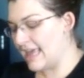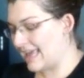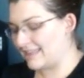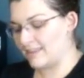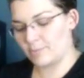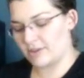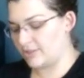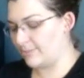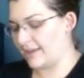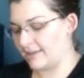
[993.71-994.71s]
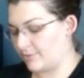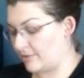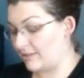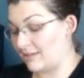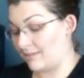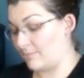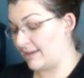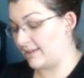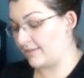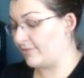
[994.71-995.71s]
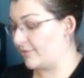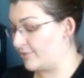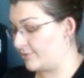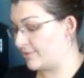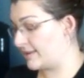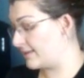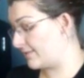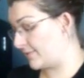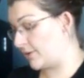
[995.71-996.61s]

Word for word: And this project bag is really not big enough for two skeins of